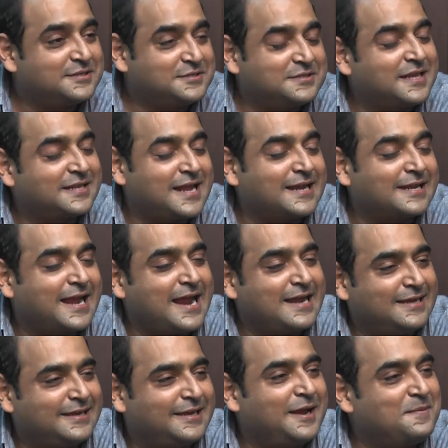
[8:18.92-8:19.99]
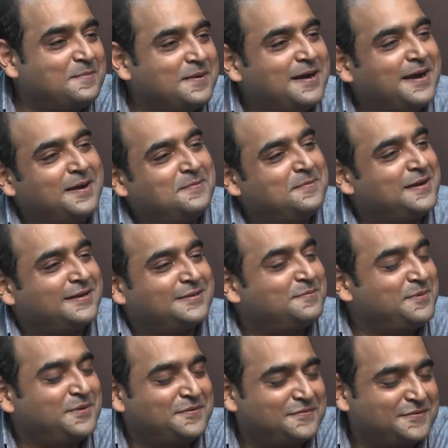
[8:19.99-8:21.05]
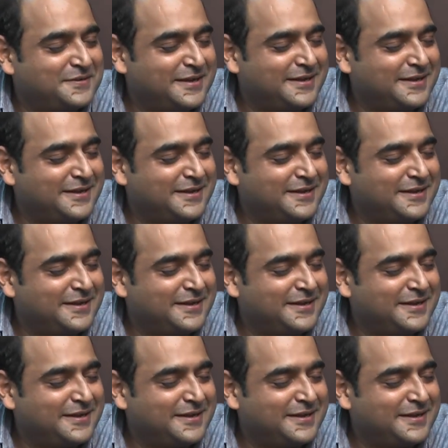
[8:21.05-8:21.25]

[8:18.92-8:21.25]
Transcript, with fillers: That's that beautiful. Uncanny. Ama ama, it's beautiful.